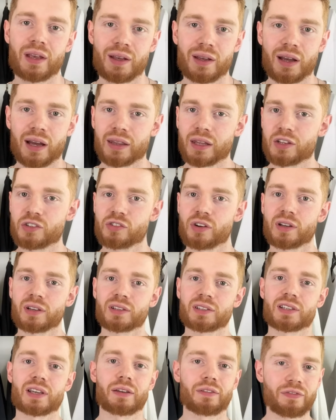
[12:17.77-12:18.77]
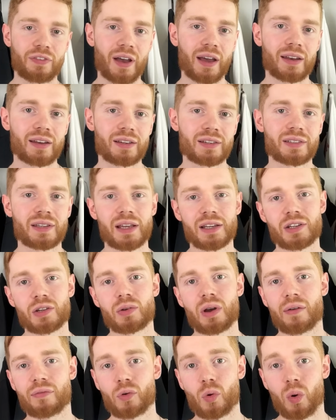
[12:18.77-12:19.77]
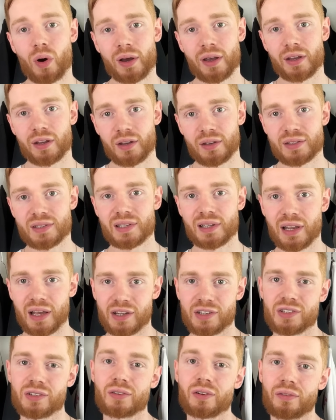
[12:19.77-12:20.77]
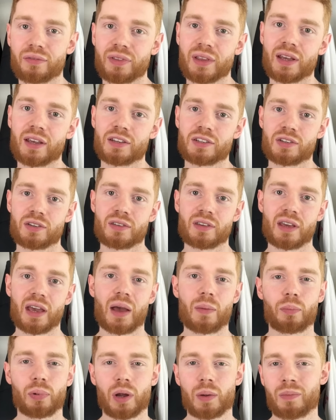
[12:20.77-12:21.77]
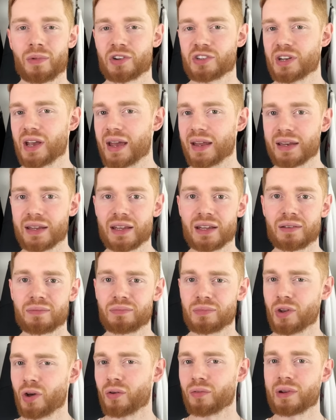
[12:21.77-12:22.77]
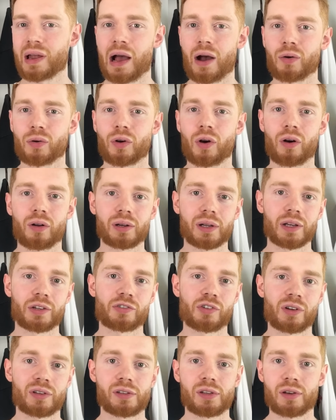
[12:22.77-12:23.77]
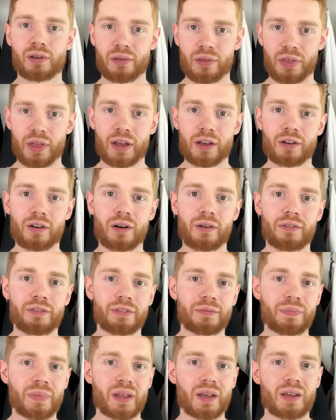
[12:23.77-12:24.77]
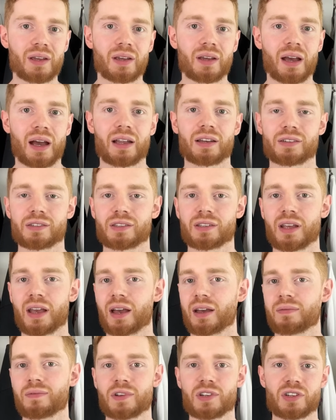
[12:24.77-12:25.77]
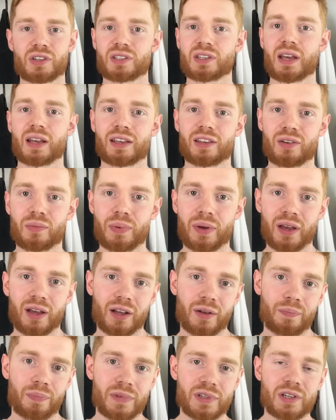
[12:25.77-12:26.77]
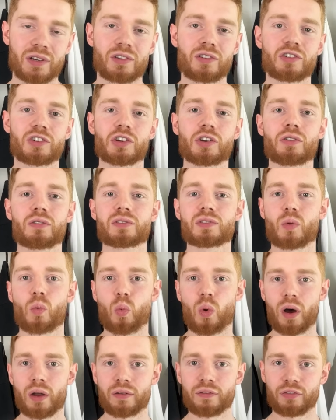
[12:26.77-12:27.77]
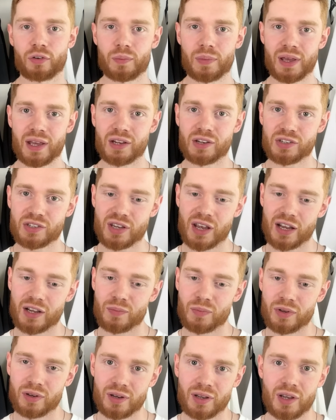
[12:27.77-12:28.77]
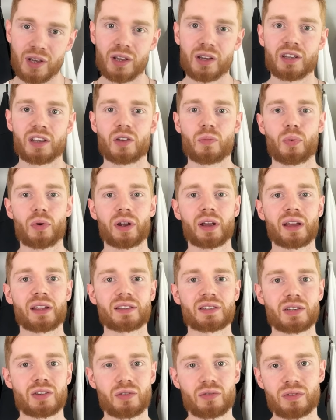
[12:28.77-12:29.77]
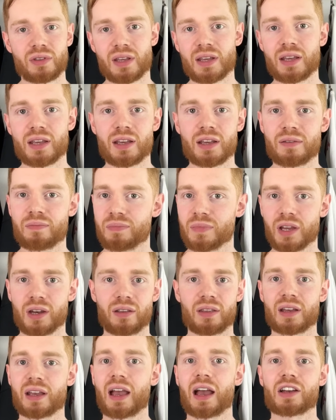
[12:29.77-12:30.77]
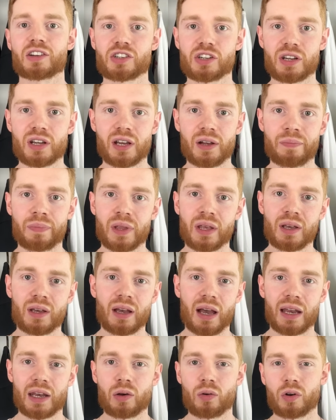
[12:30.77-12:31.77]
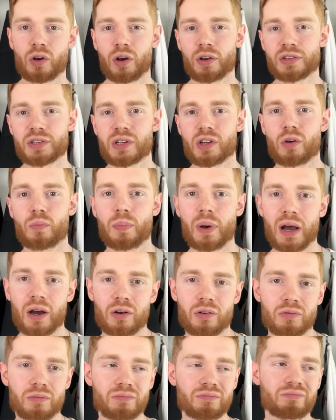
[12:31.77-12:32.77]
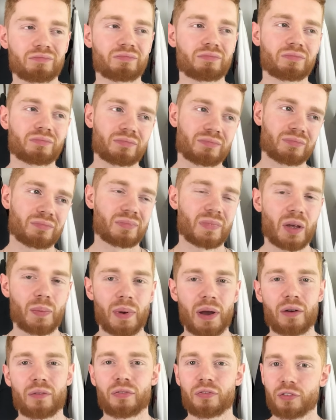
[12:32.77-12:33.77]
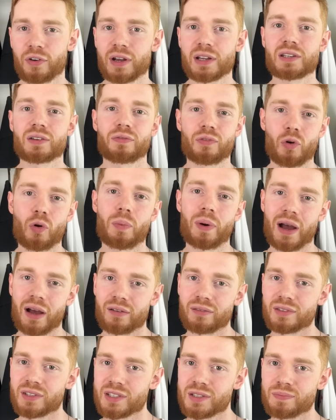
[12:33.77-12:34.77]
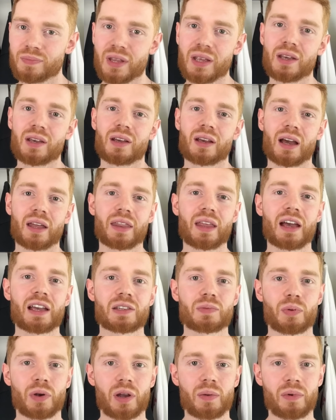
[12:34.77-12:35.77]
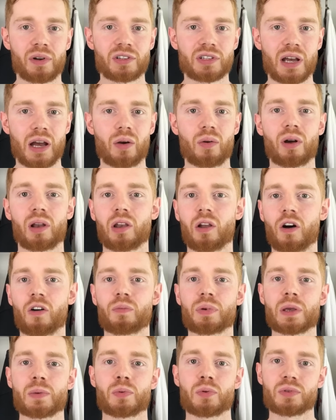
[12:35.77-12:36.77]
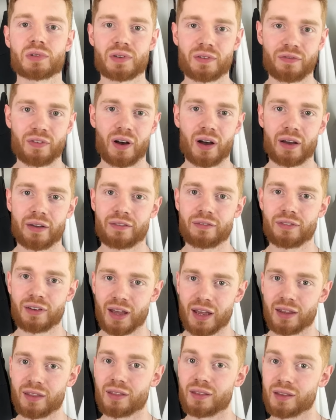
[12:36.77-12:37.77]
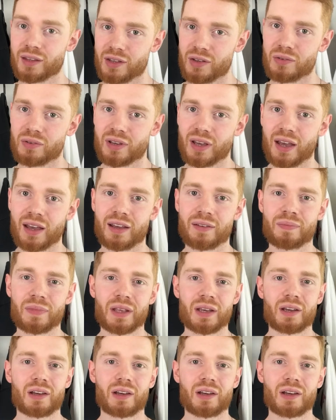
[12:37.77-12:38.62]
And the drinks, in fairness, they do have quite a good selection of these. You can get pretty much any non-alcoholic drink you can think of. And yeah, you just take your pick. So you choose one from each segment, you bring it to the cashier, and it will cost you about £3 to £4. And that is pretty much how a lot of people survive in the UK.